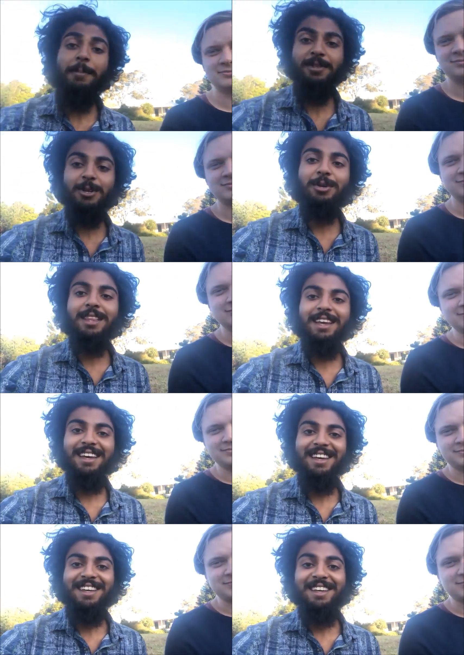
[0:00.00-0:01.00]

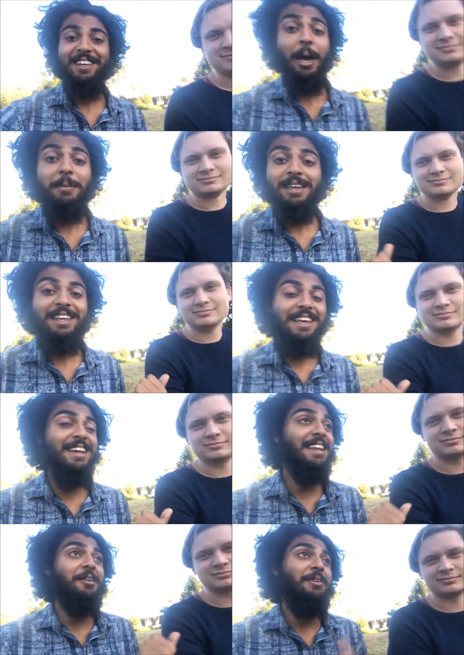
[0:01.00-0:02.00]
Speaker 1: Absolutely. I mean,
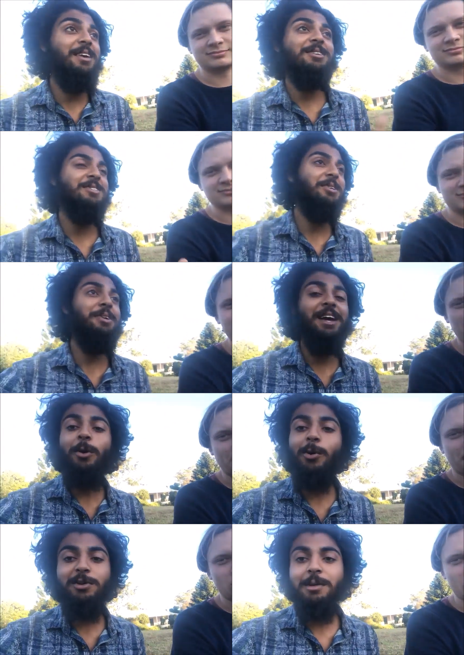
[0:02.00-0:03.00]
he like we used to
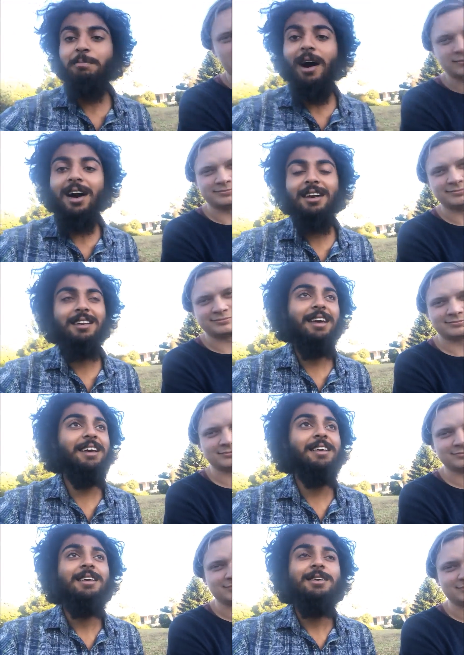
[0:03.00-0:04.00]
like go to the park like